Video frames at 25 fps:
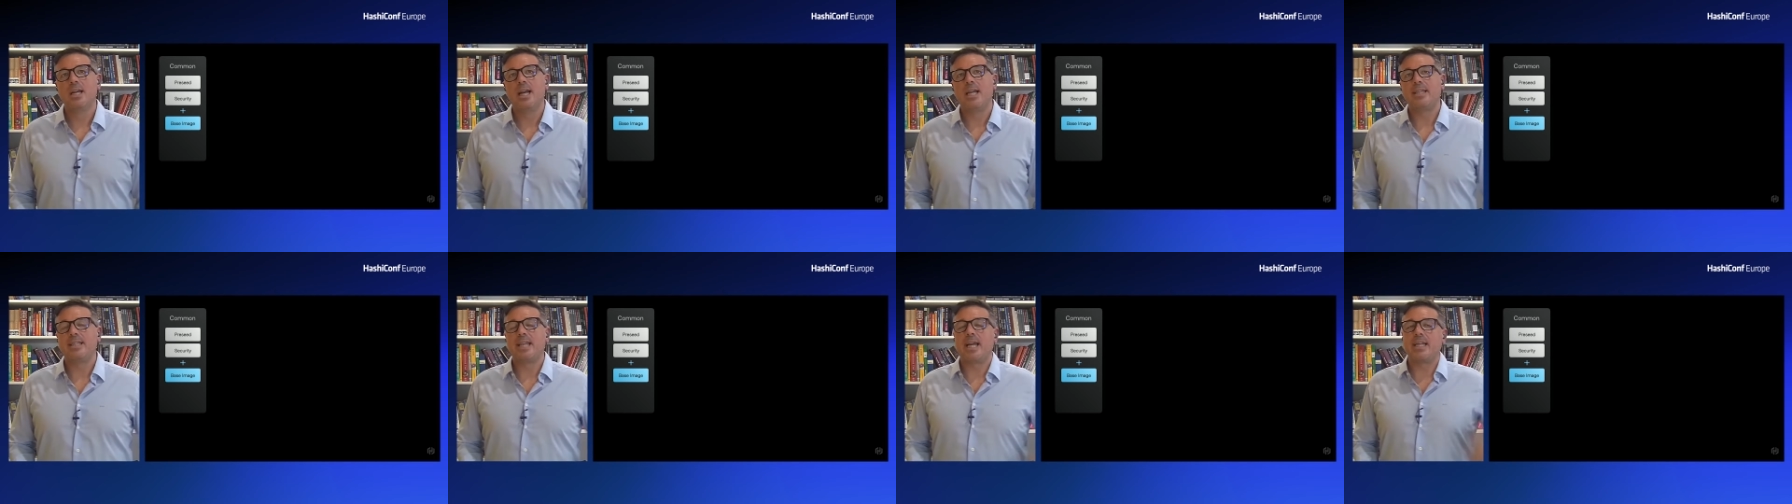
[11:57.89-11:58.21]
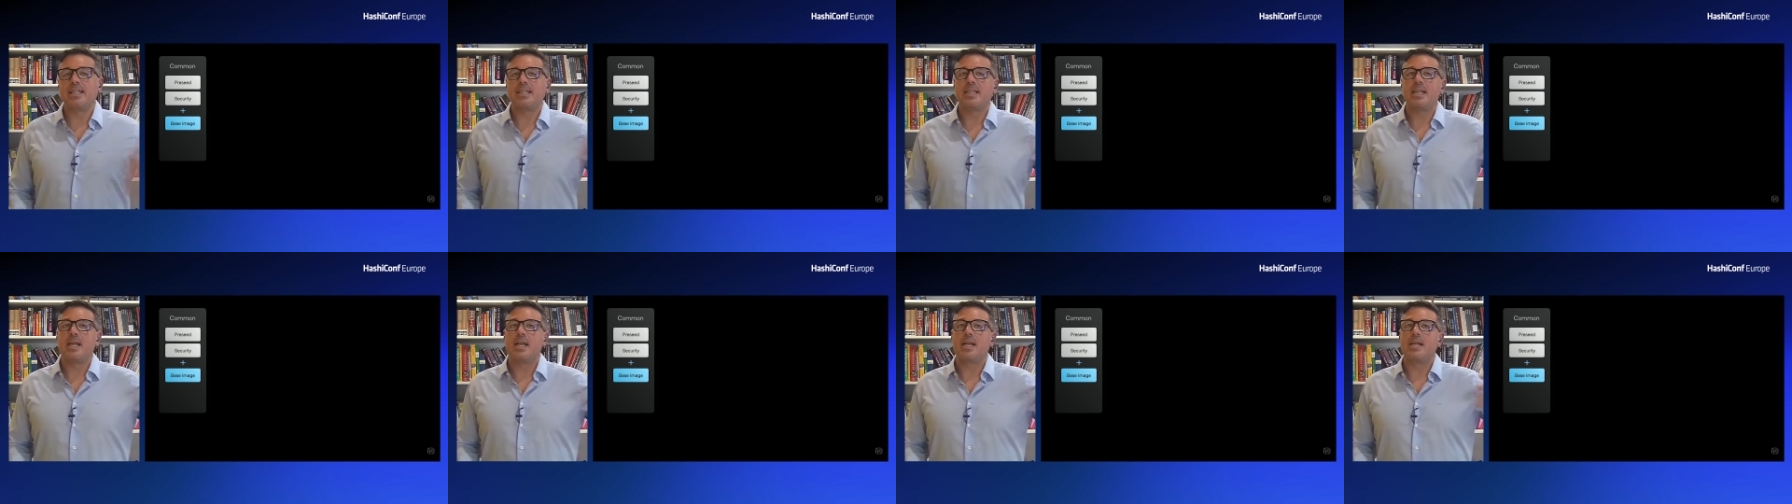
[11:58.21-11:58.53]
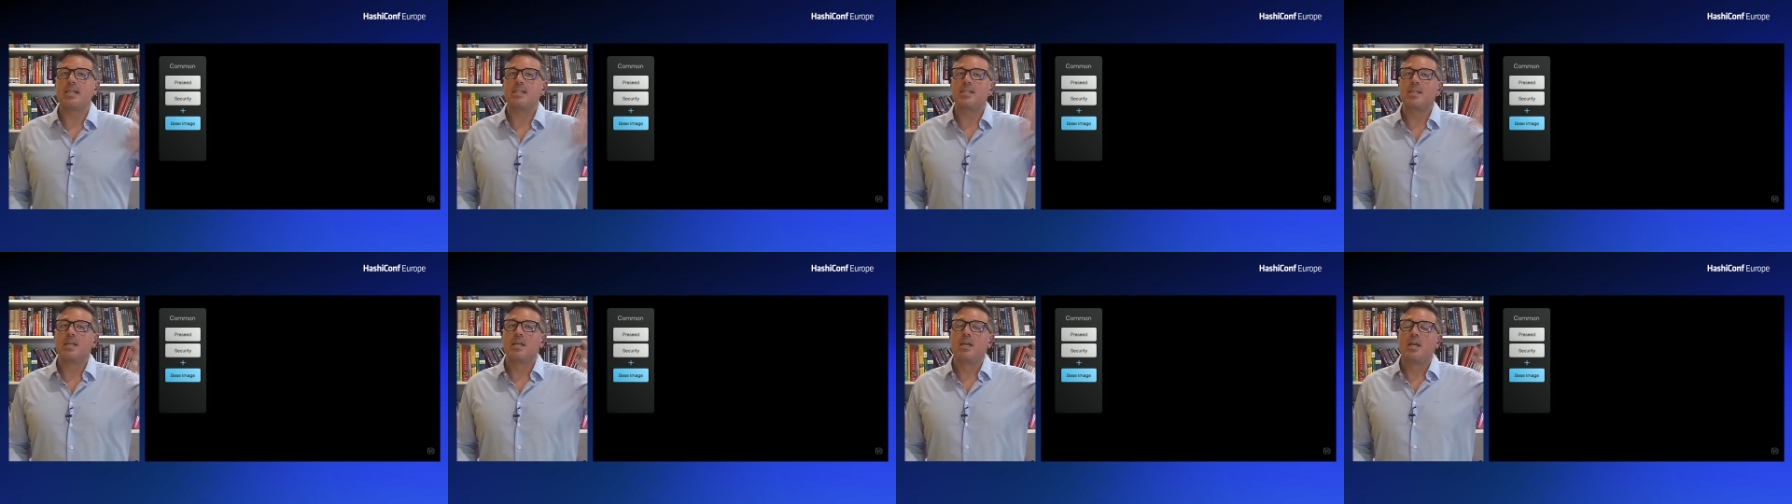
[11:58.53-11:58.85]
And the idea
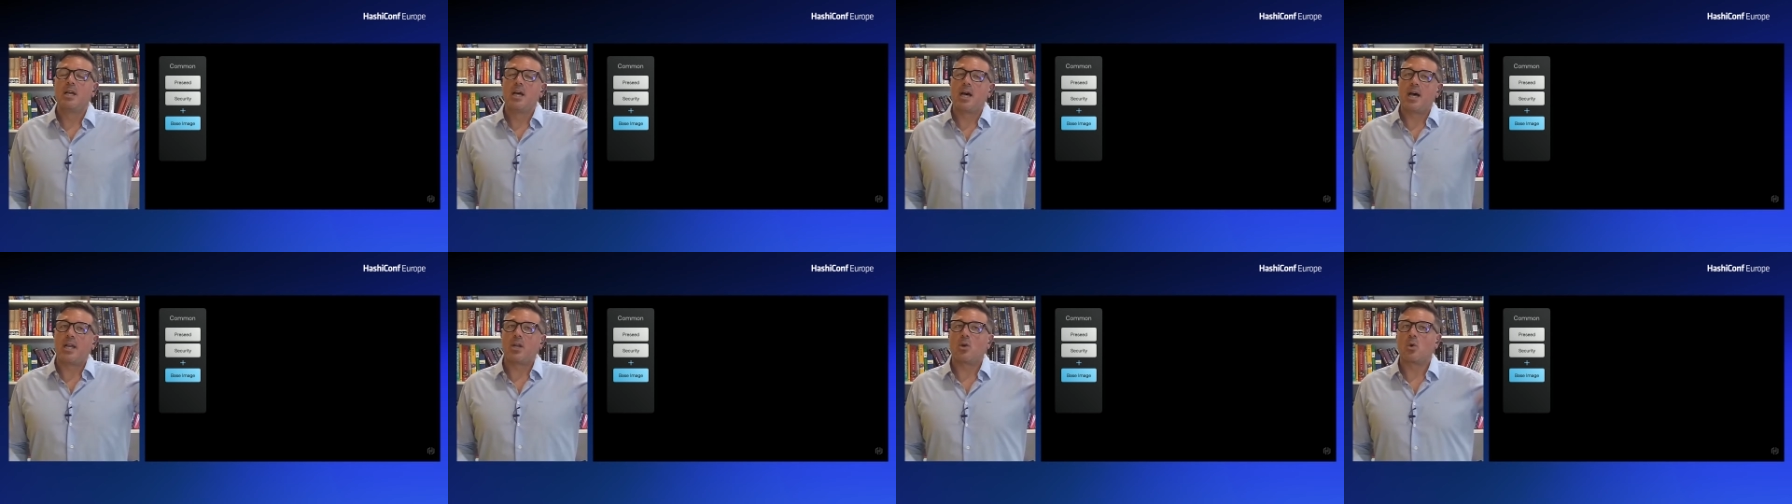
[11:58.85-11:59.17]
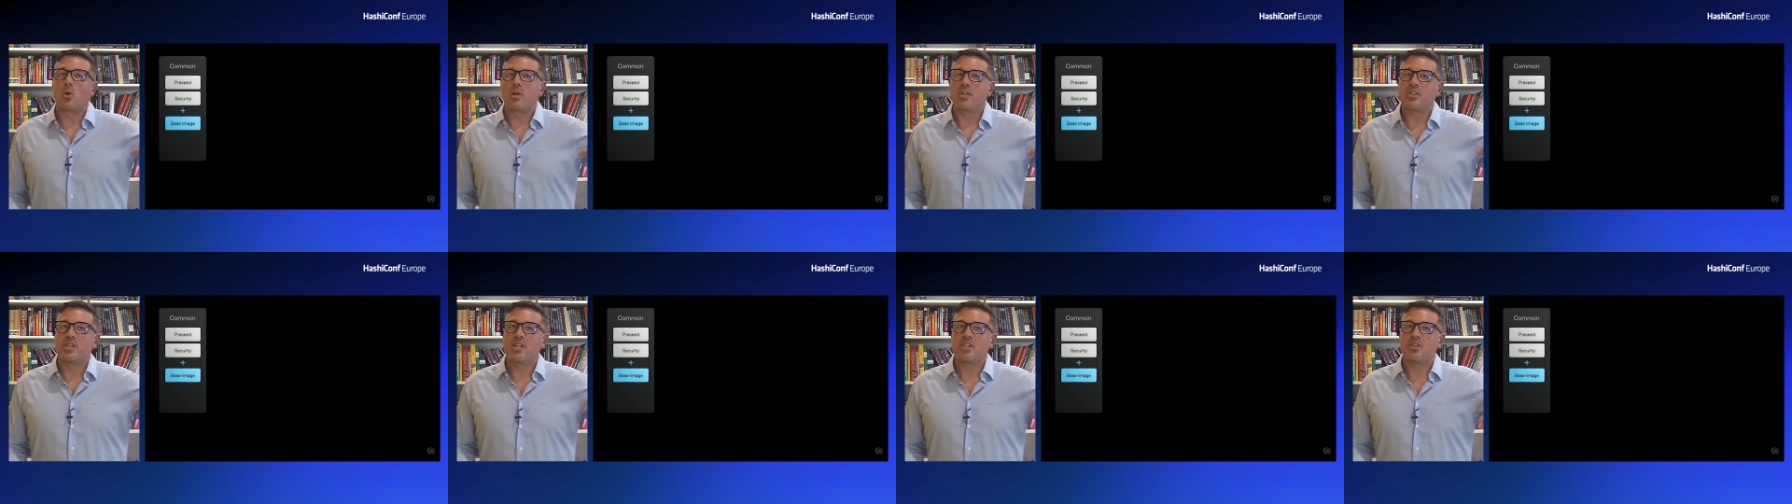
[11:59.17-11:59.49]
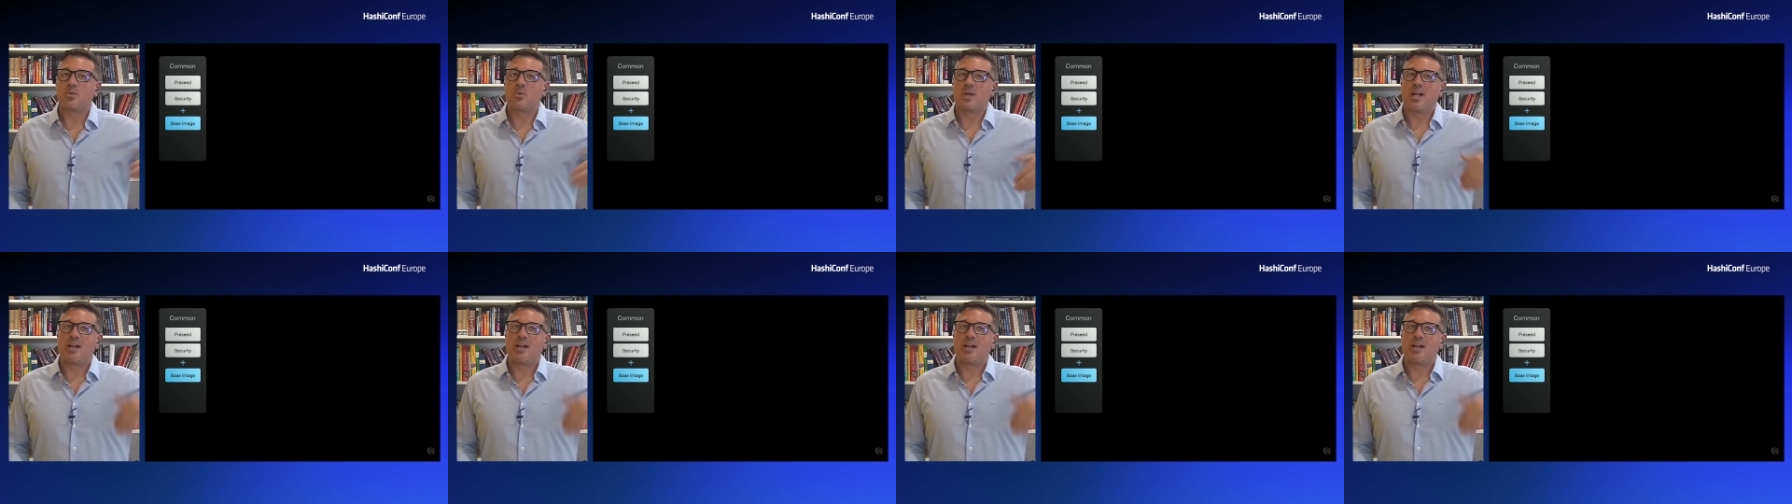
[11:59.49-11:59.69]
is an organization